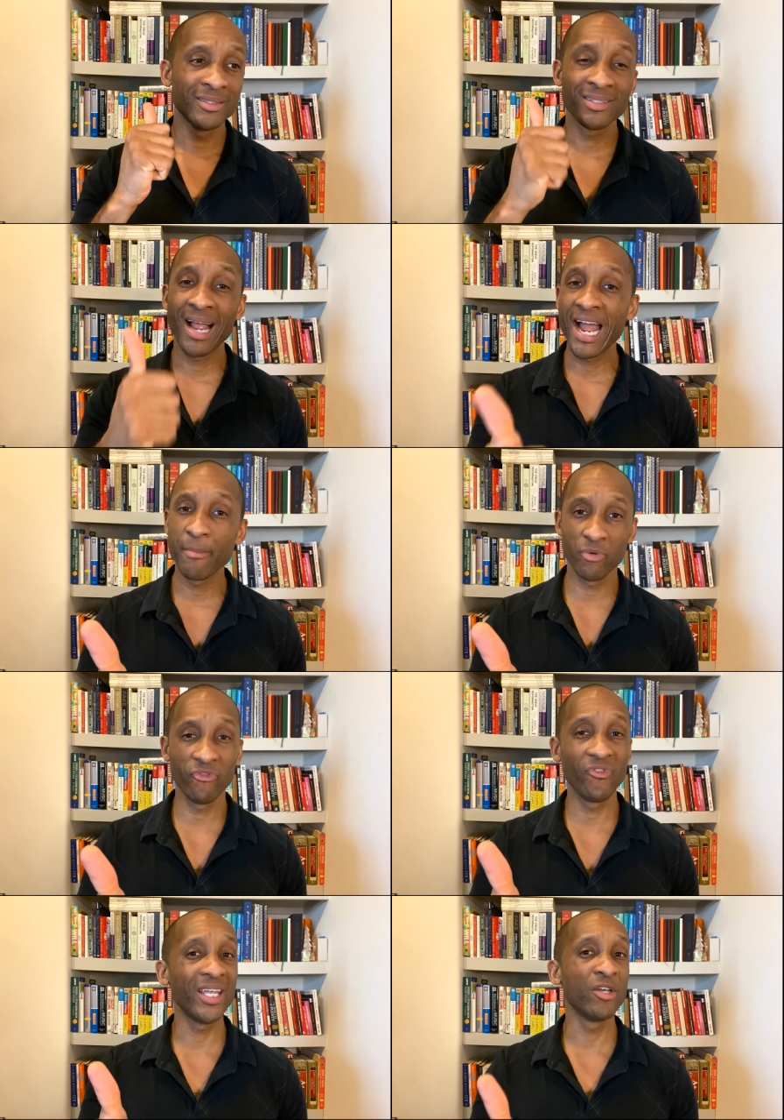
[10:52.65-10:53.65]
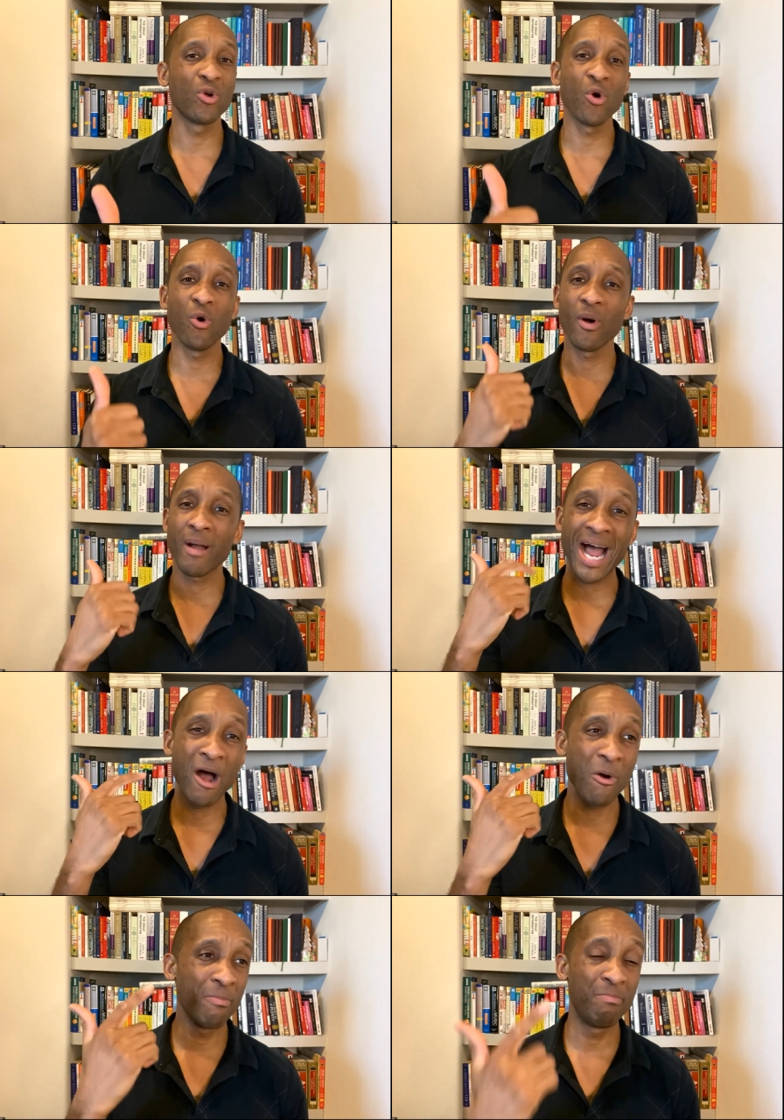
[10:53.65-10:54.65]
type of vehicle,
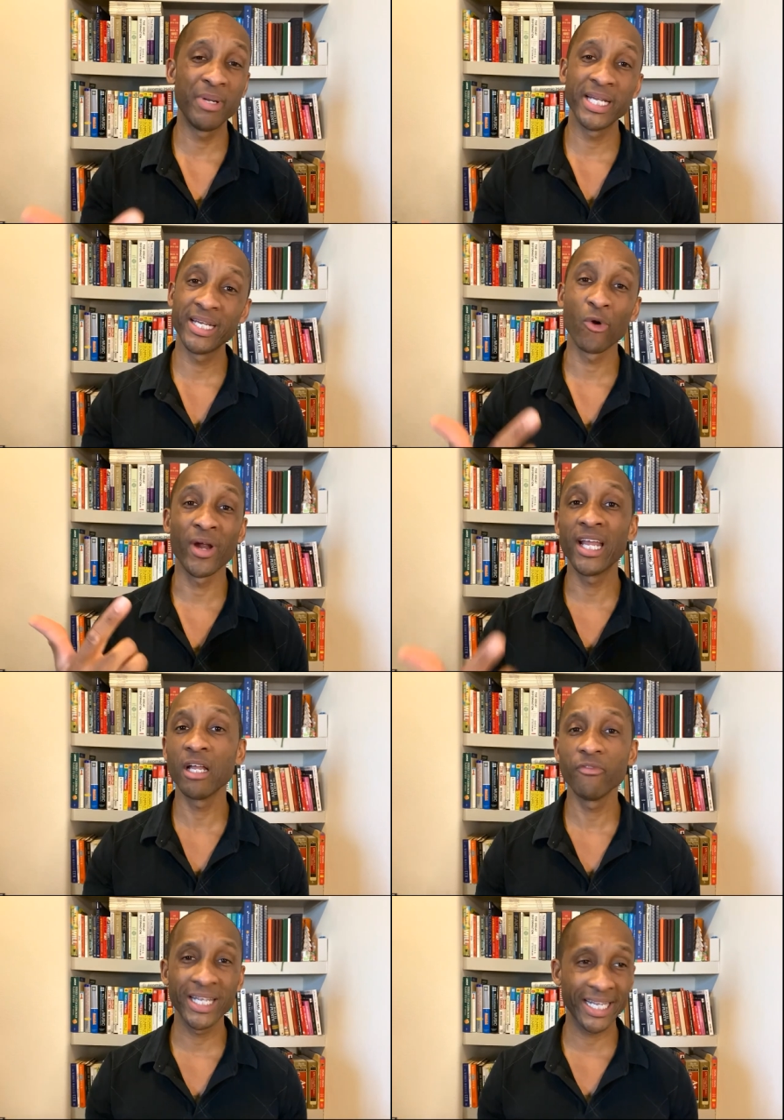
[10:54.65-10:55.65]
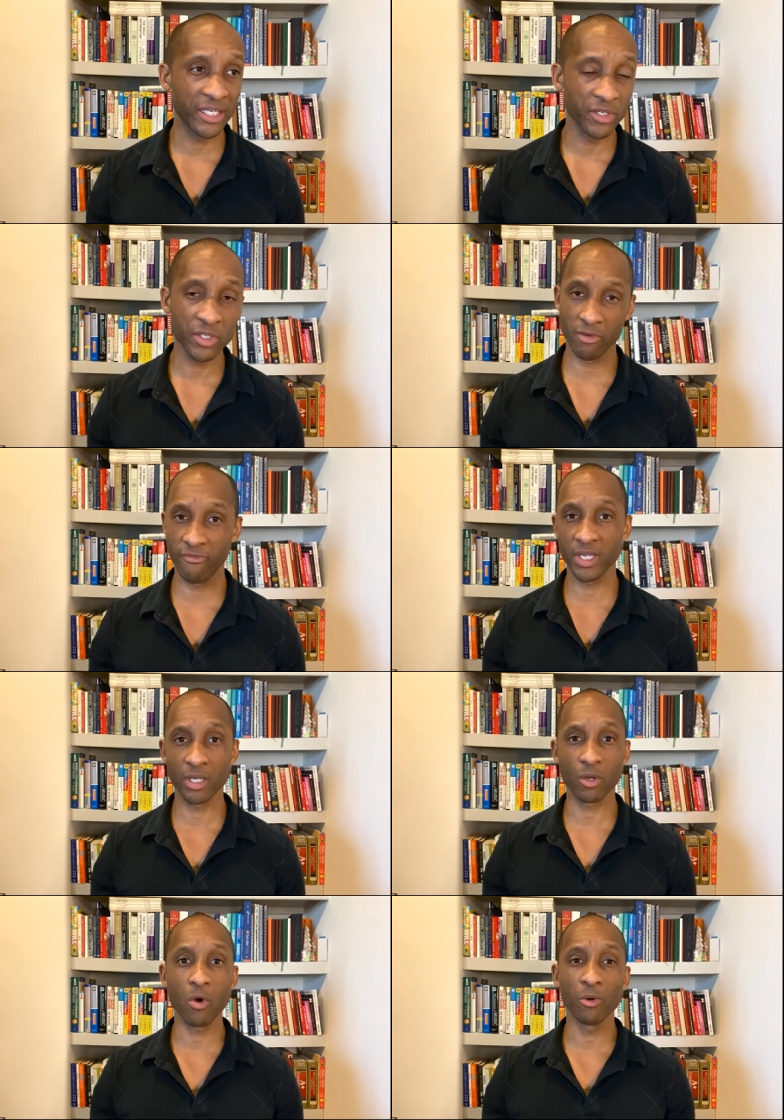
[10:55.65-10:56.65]
how big or heavy is the
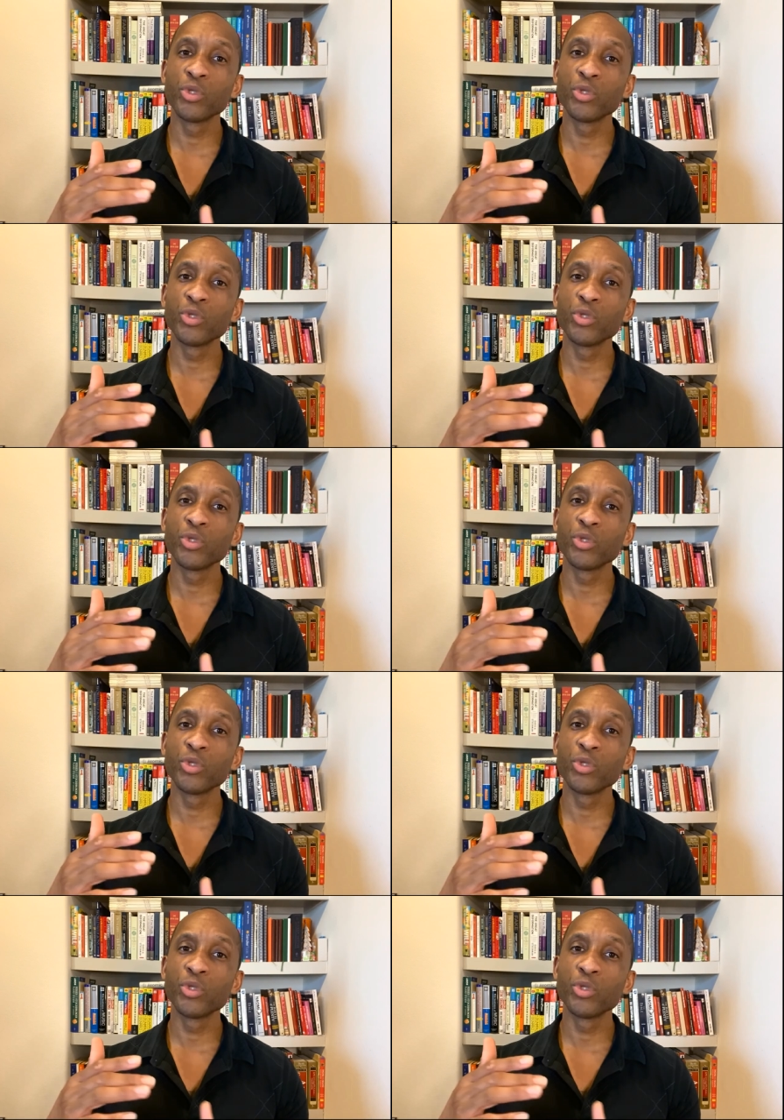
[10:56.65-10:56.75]
vehicle.